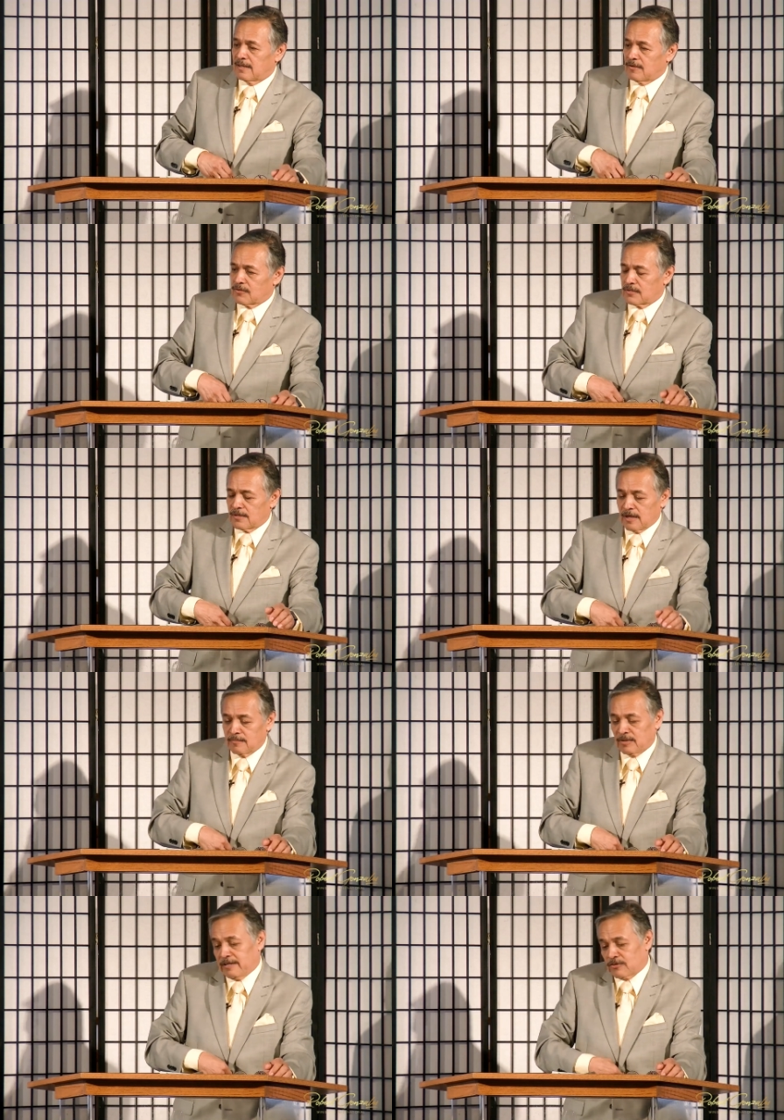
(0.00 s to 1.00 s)
It was an
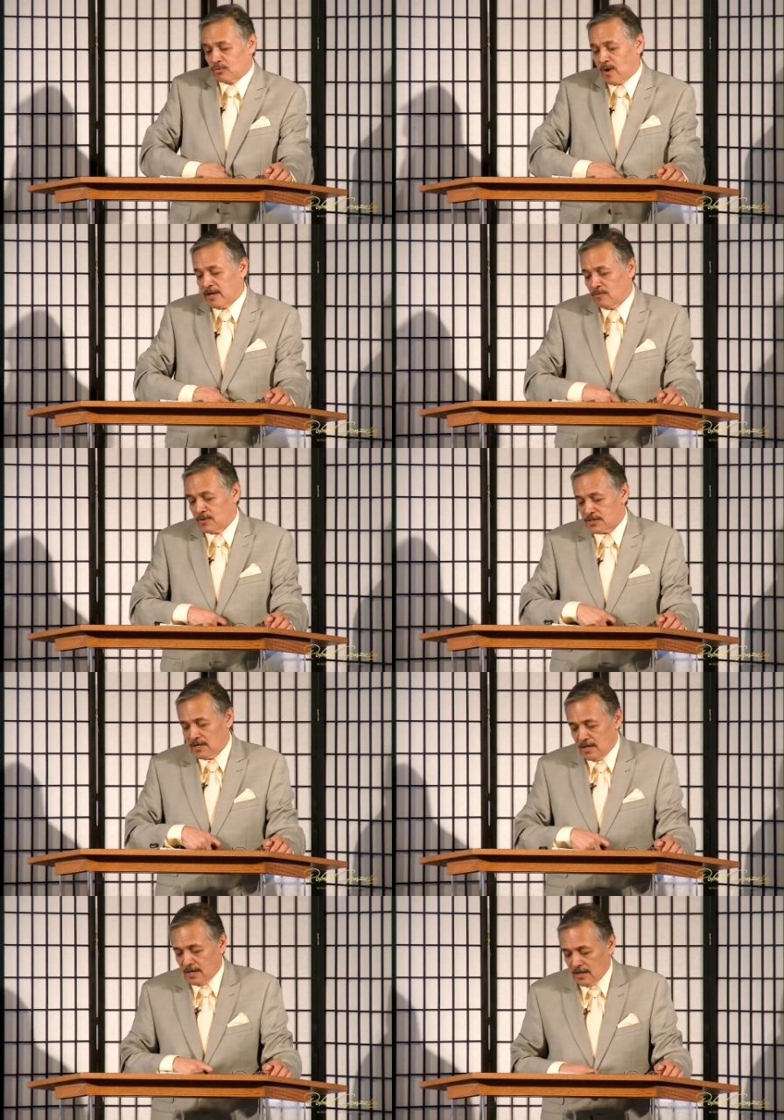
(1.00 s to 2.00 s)
unbeliever's wedding, which,
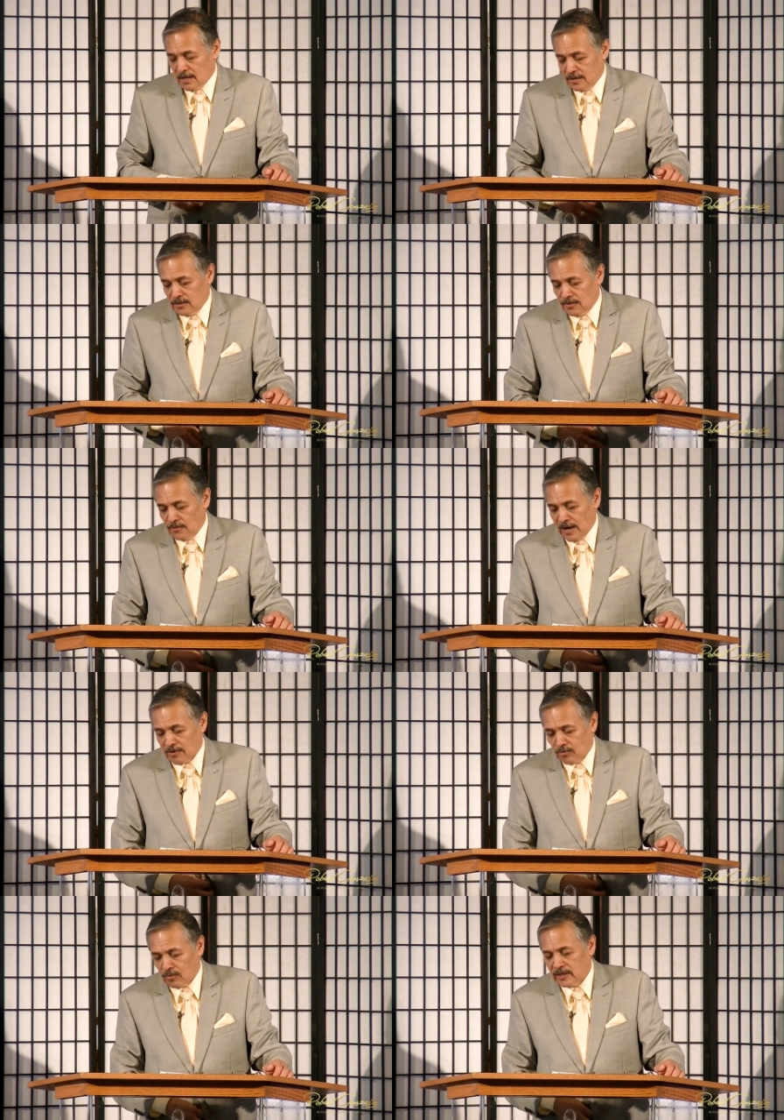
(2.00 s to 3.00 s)
I
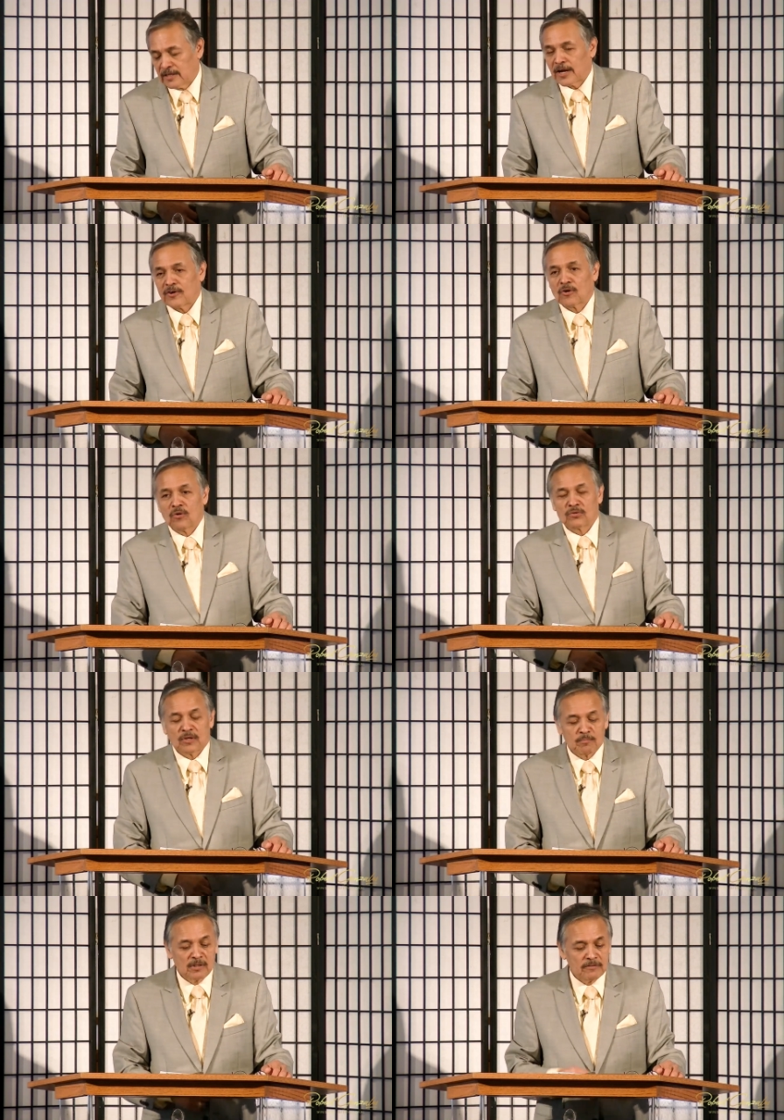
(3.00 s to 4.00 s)
don't really care to go
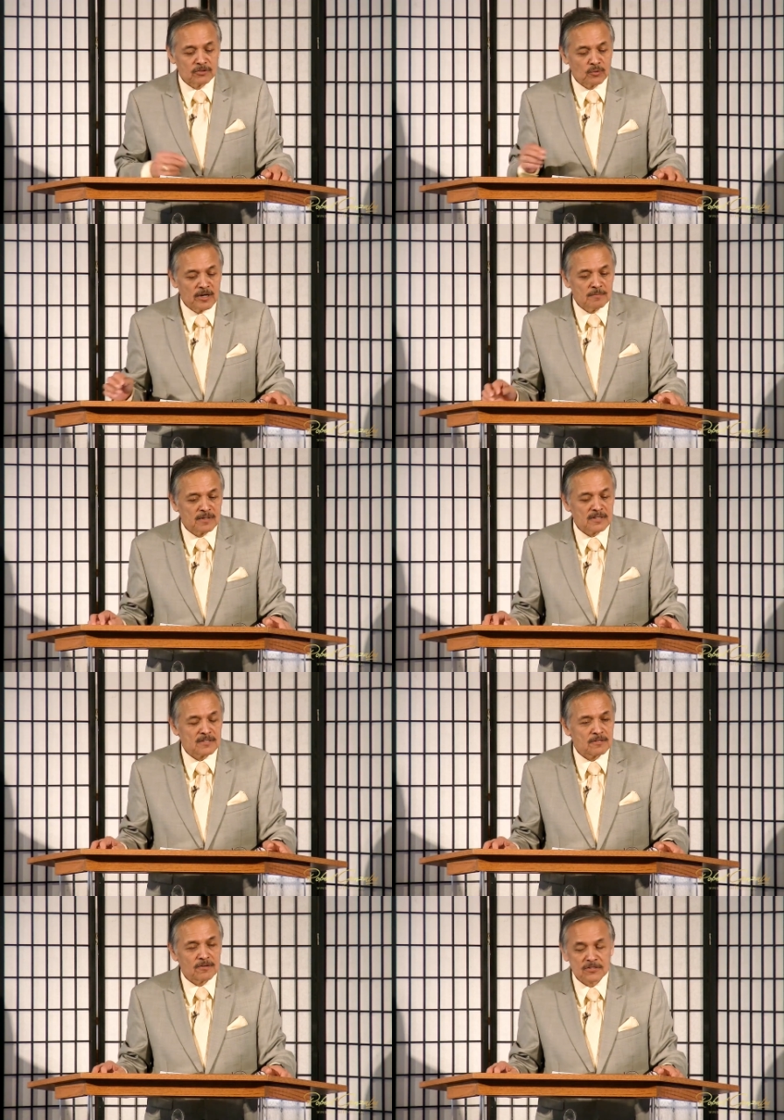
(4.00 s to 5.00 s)
to unbeliever's wedding
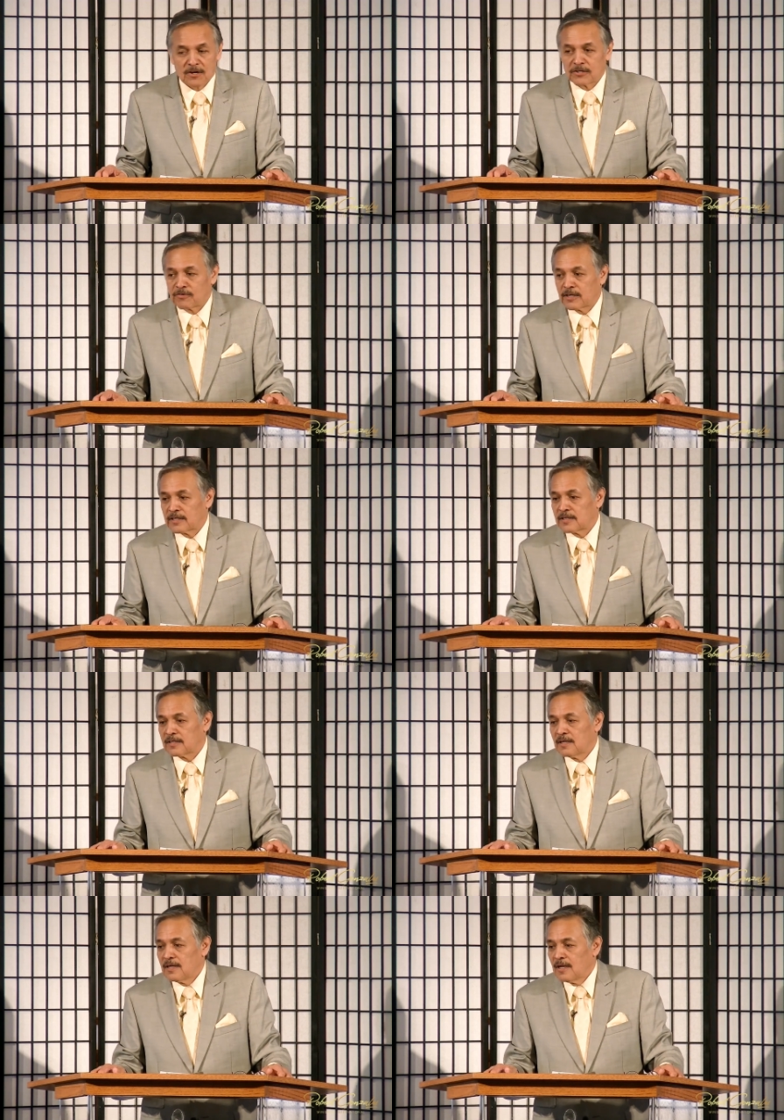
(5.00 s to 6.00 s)
because they're going to start drinking.
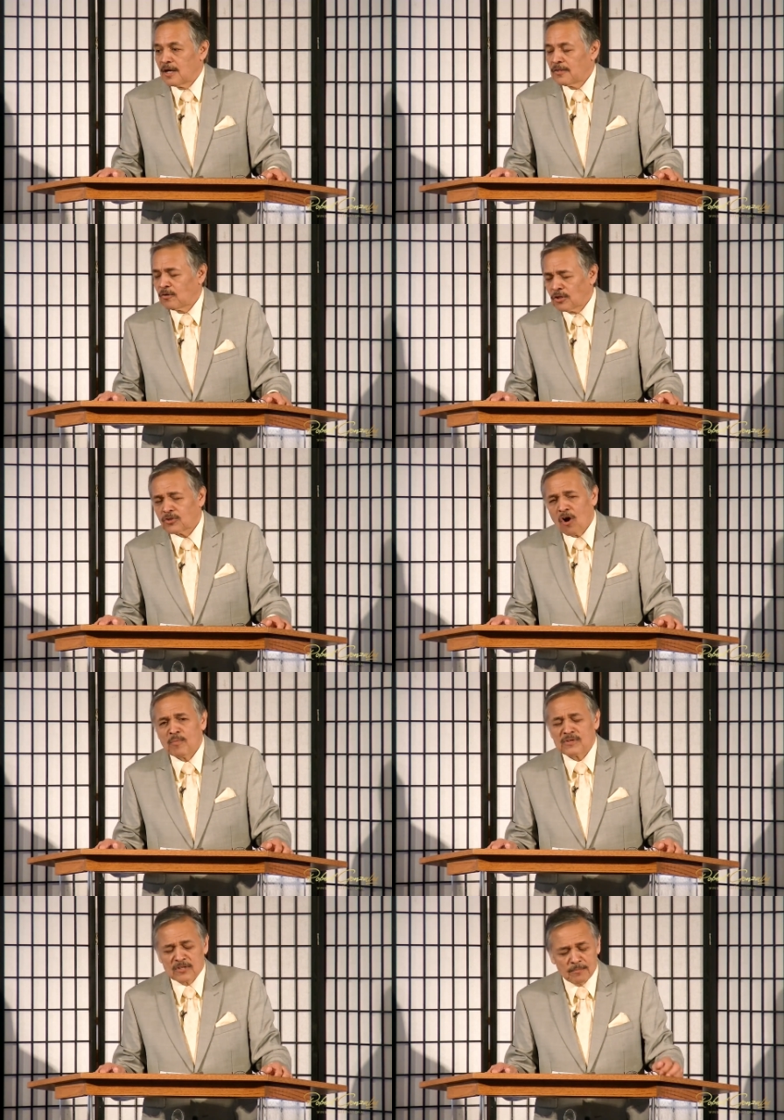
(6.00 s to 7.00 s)
And the Lord
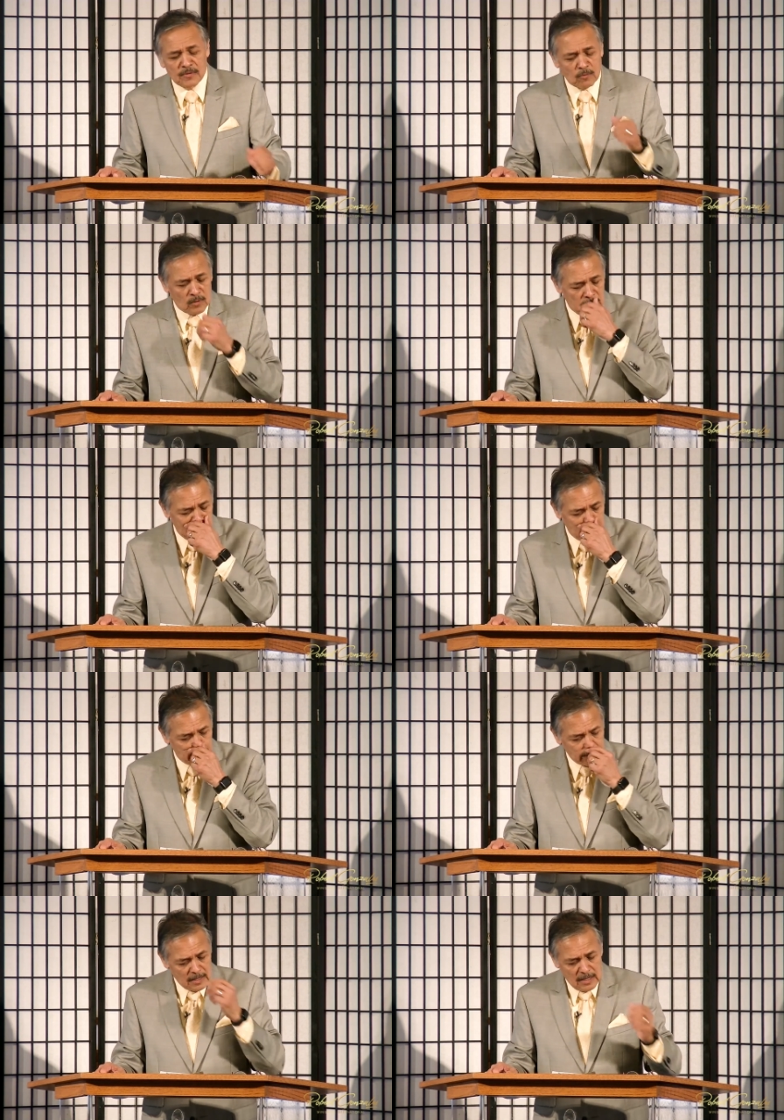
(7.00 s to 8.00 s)
told me something one day.
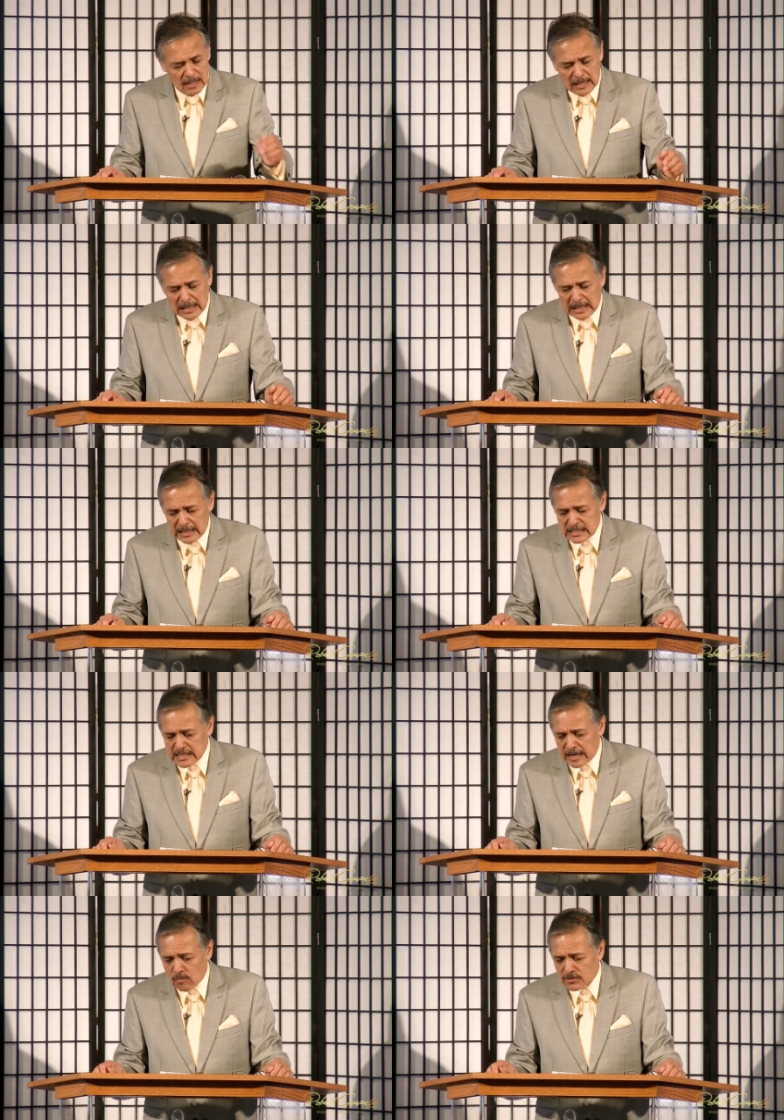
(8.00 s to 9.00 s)
He
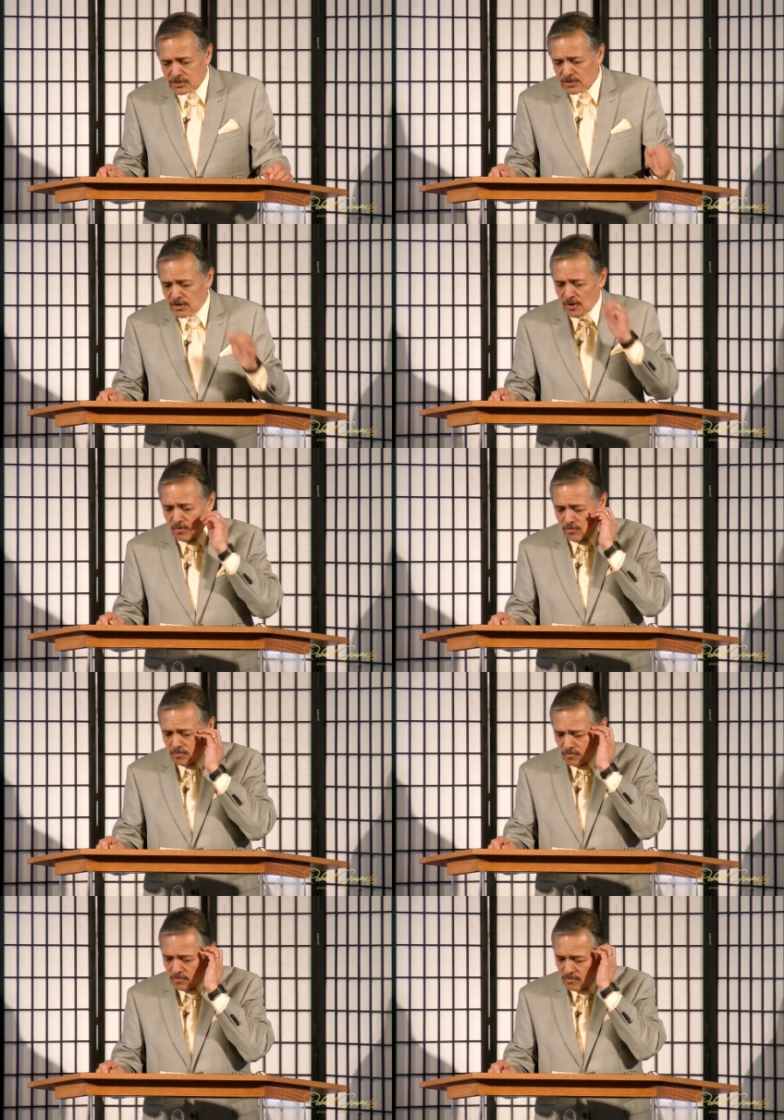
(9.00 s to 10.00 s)
said, I want you to go.